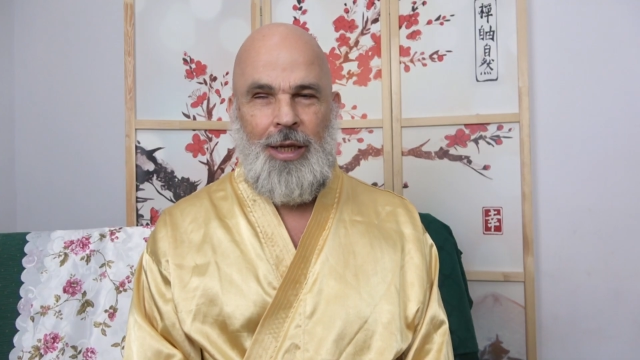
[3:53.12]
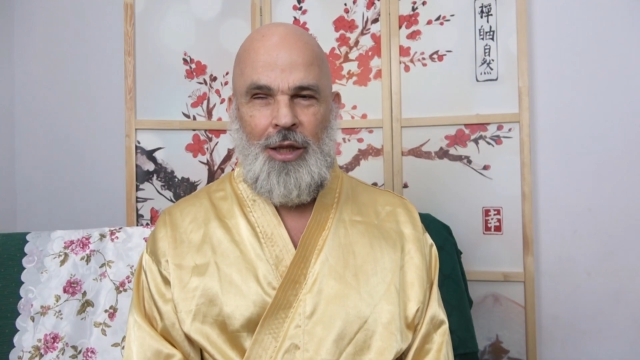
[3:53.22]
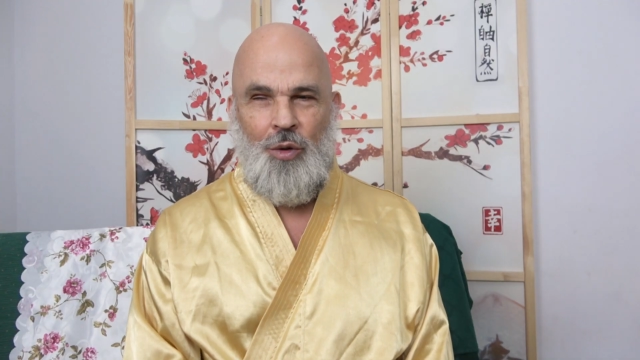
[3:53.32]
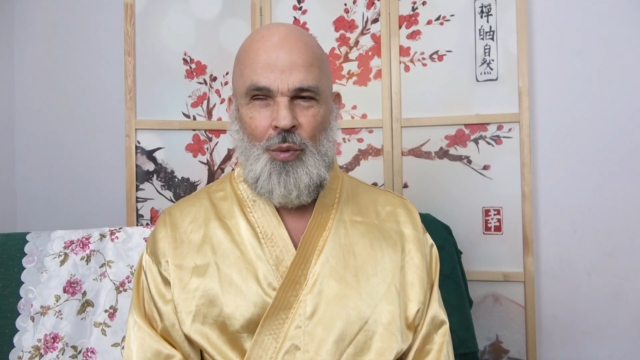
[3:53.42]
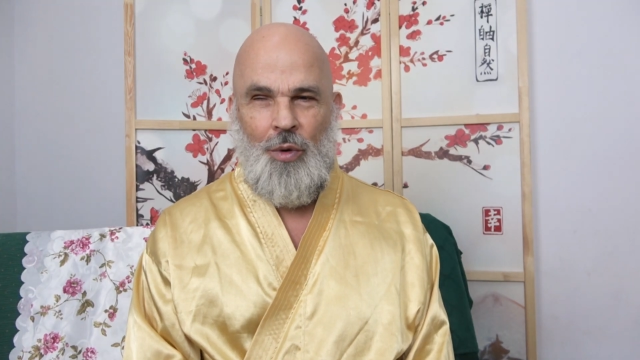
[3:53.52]

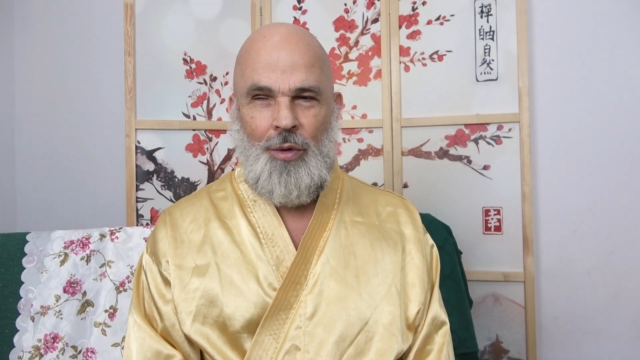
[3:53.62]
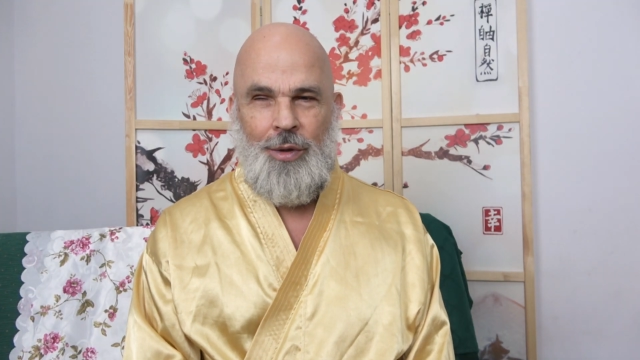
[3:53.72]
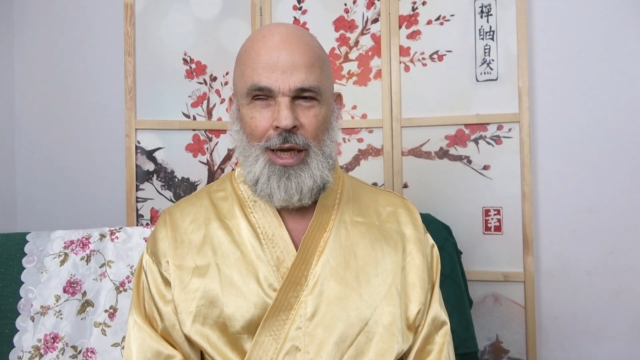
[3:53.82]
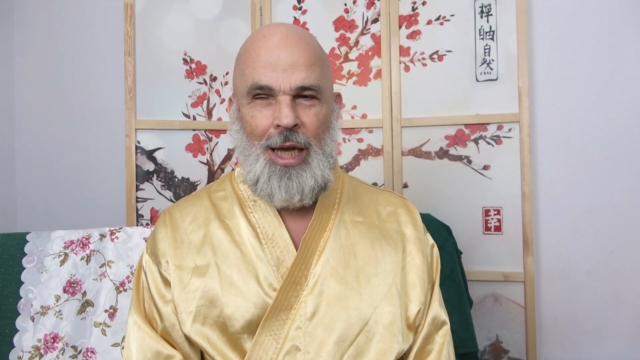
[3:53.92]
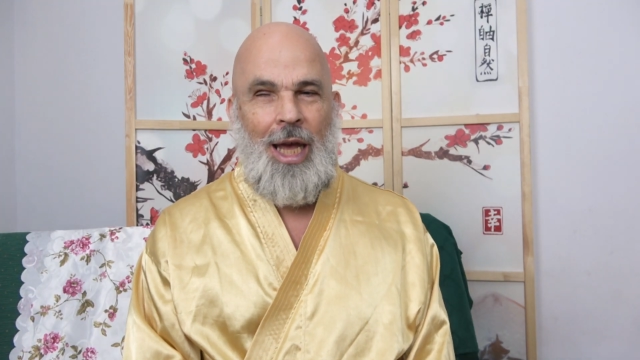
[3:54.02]
in the
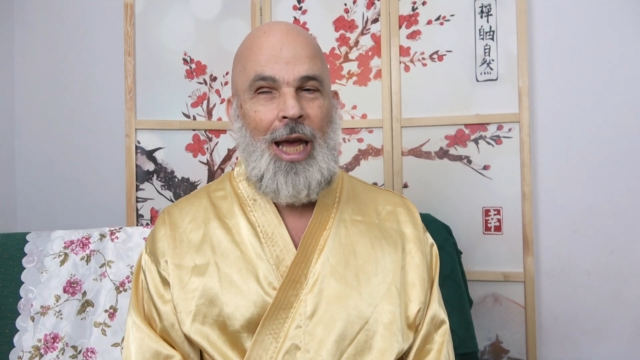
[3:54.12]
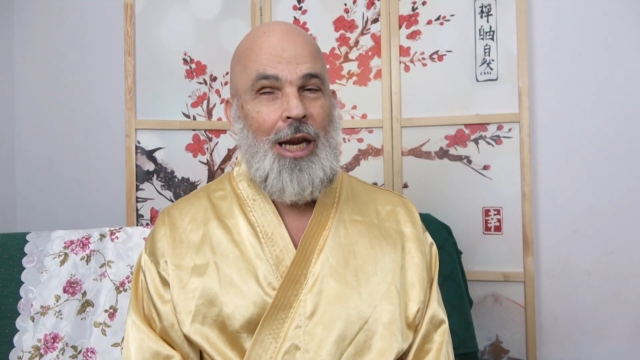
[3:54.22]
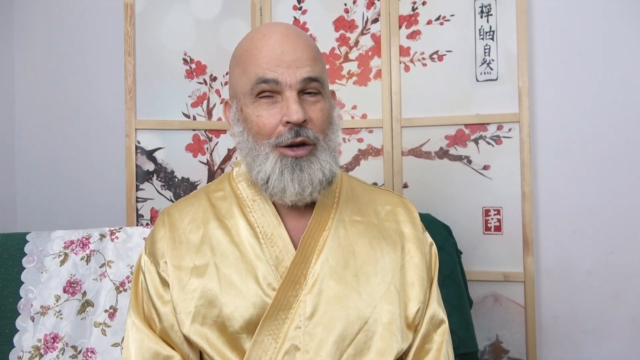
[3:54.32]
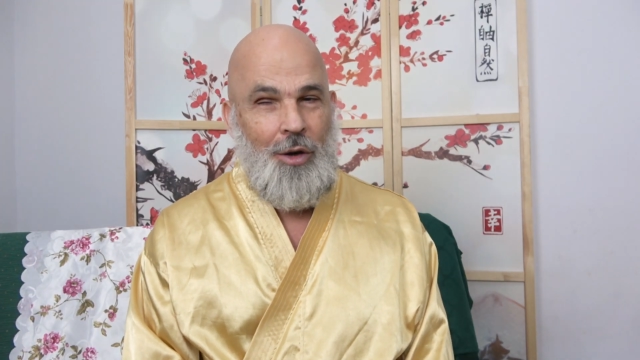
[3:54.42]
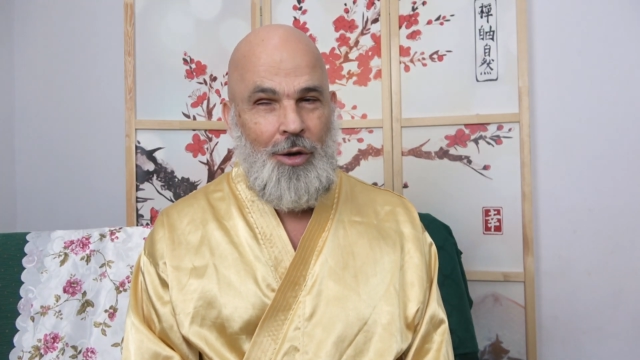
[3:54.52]
world
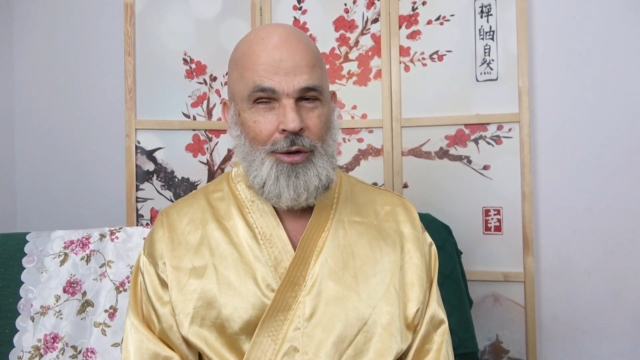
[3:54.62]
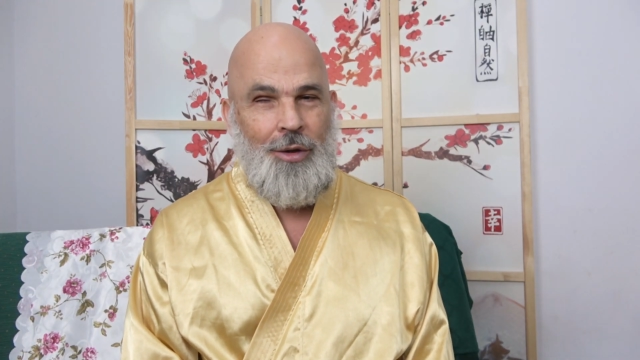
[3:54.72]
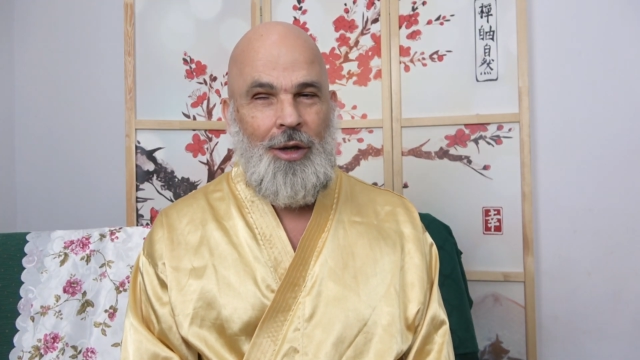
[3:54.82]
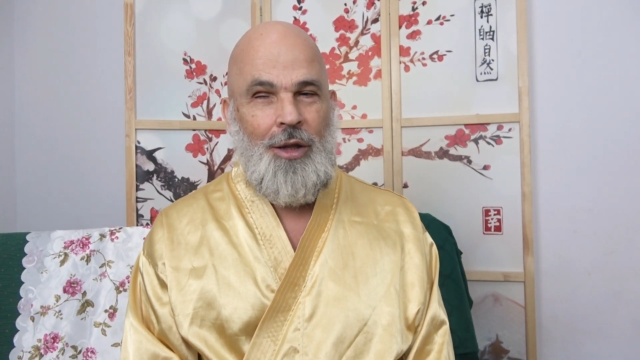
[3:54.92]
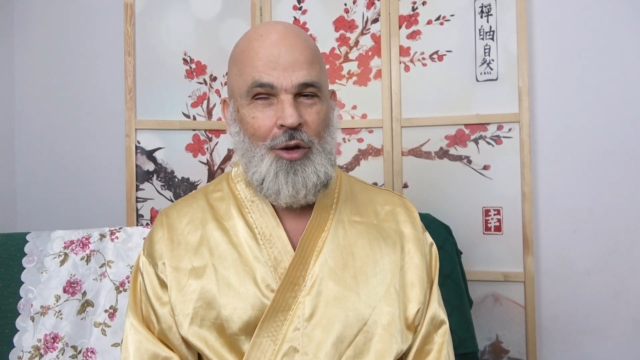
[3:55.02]
and
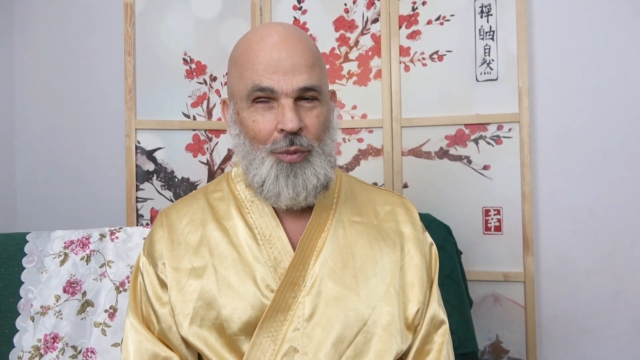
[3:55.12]
learn the